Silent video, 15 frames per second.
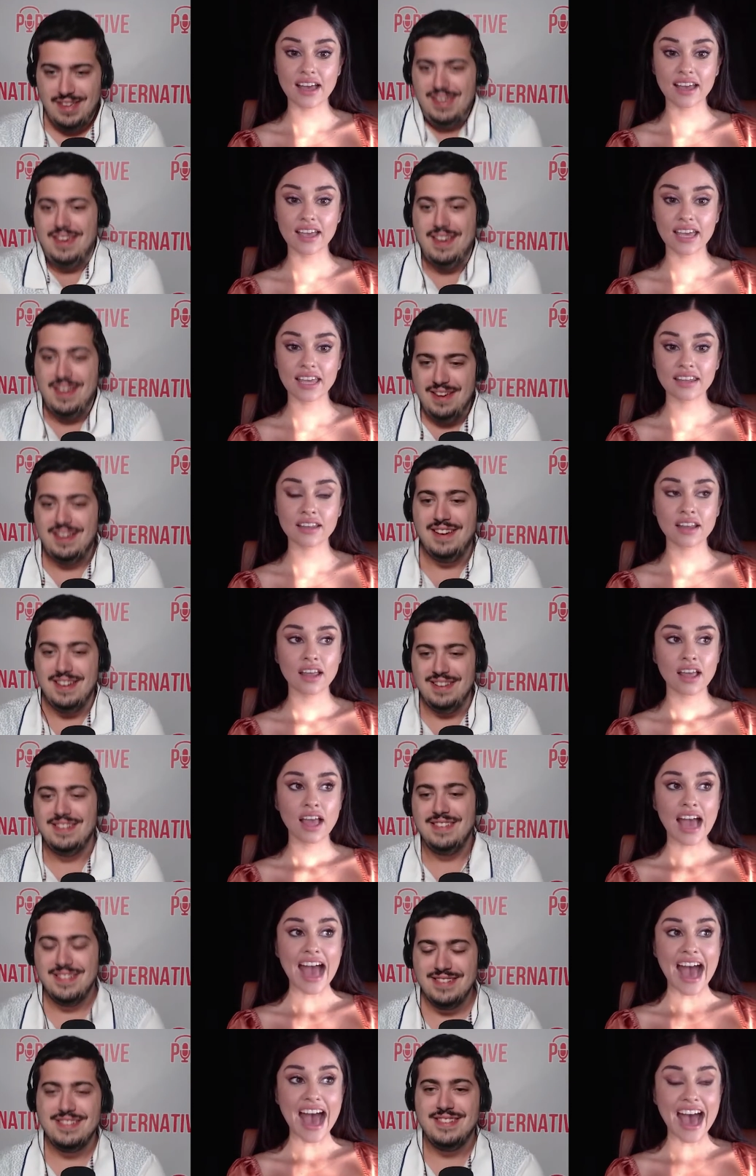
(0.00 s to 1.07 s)
Speaker 1: And
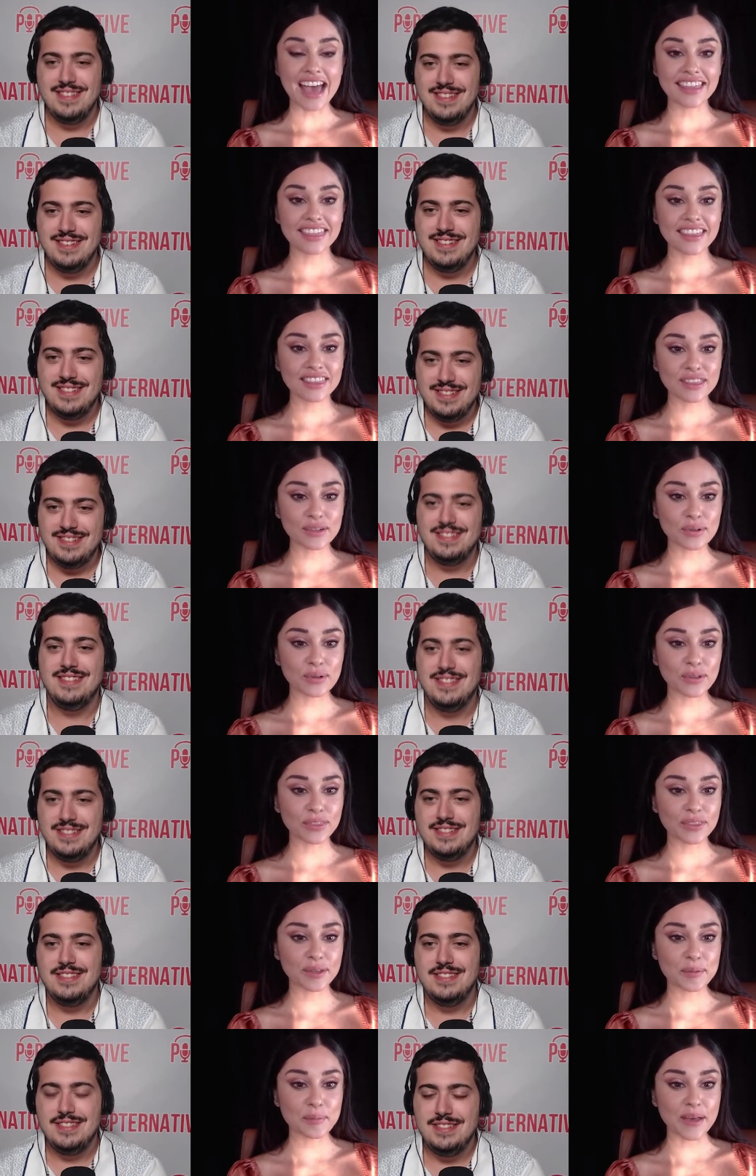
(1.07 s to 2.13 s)
I think the cool
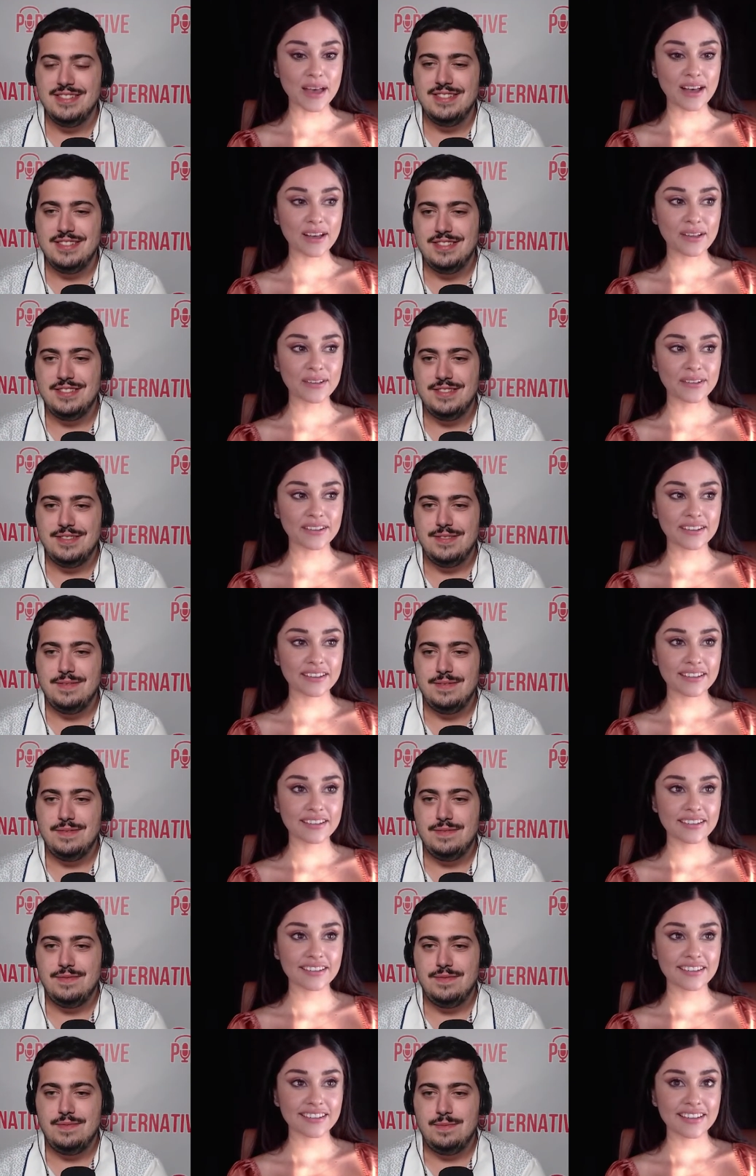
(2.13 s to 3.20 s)
thing about
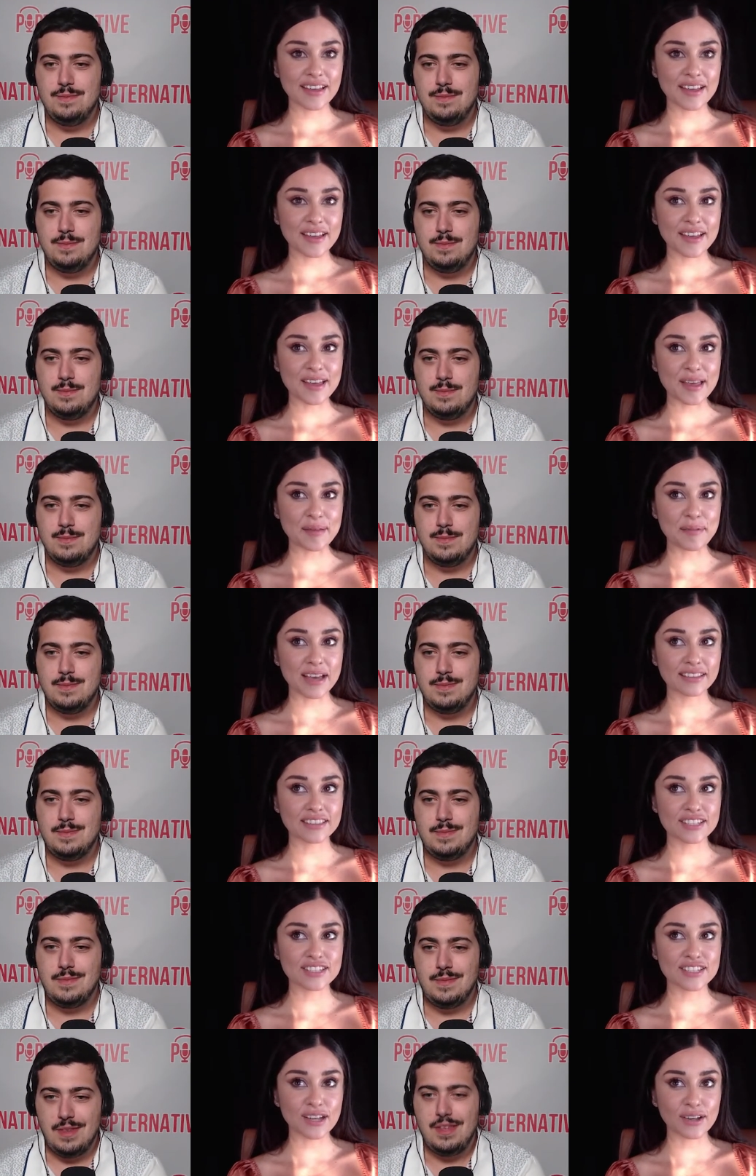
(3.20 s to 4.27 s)
about
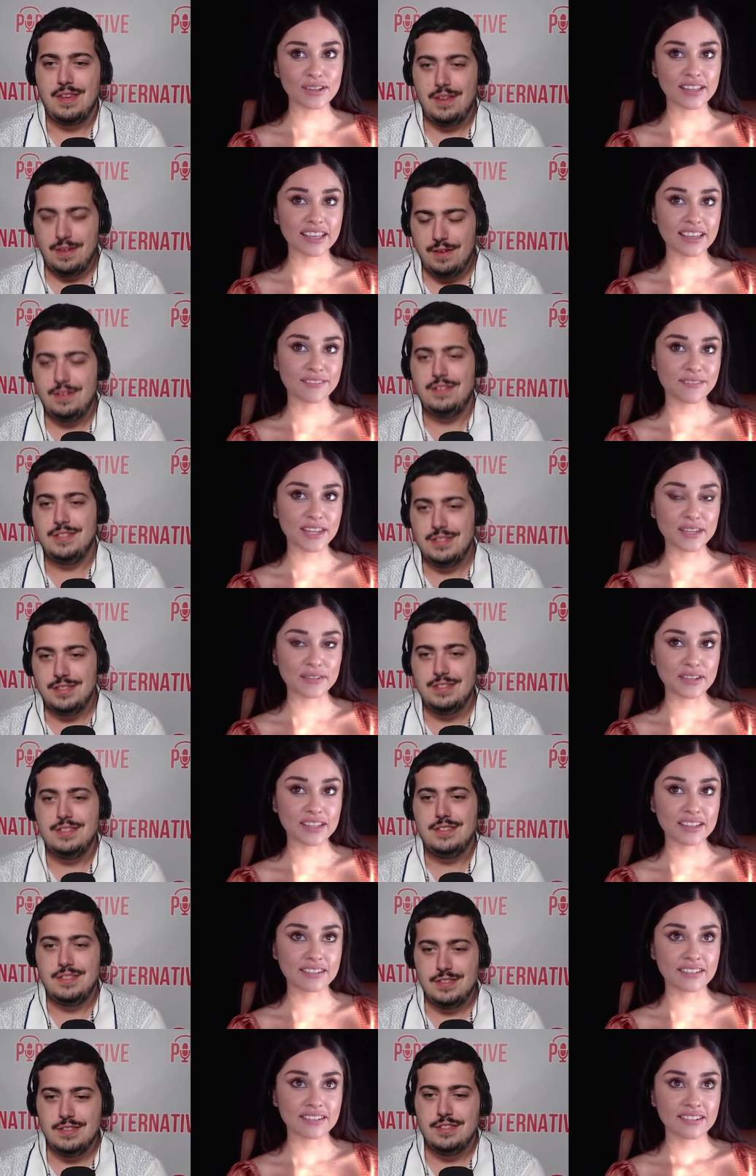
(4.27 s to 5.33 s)
the show, like if
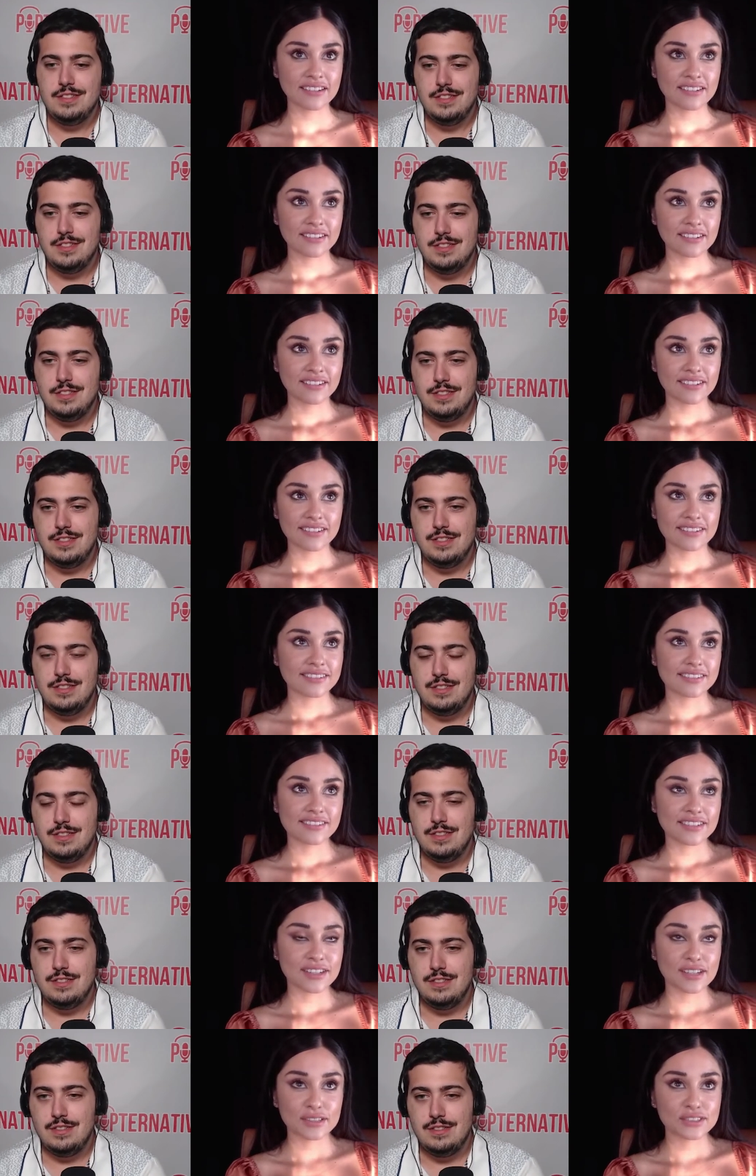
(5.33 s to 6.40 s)
anyone
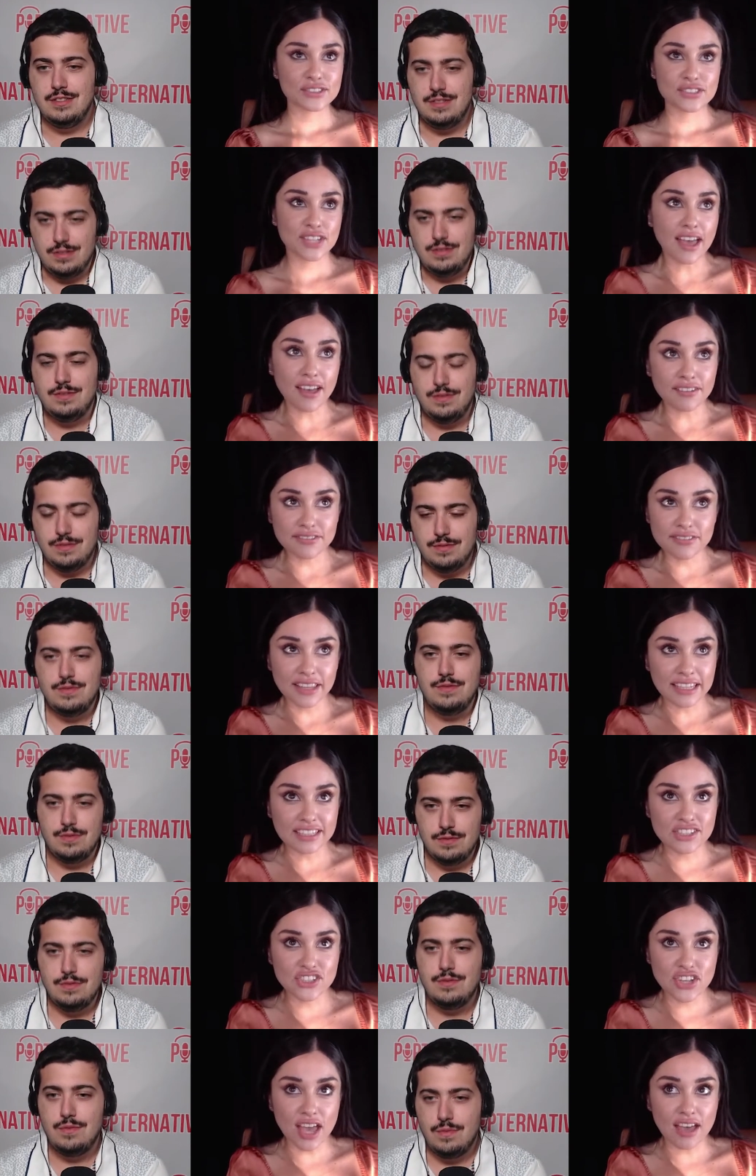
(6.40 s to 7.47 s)
knows Geoff, like
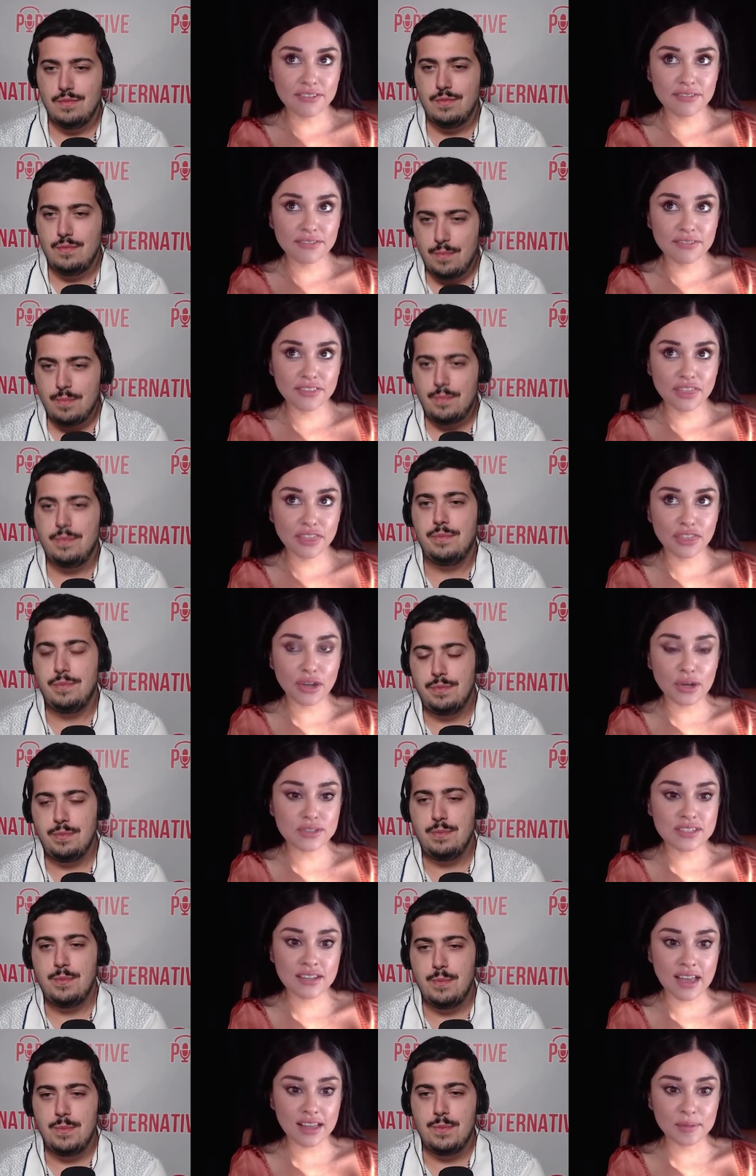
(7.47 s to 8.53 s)
Geoff throws
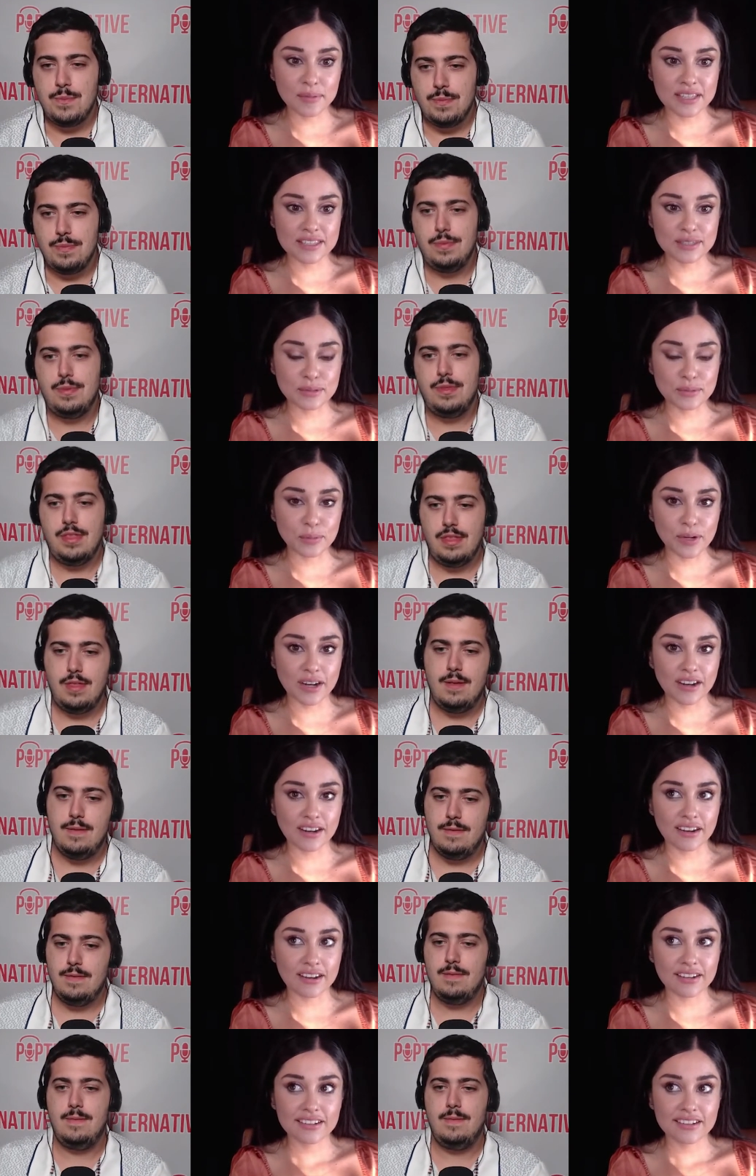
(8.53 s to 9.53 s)
in elements where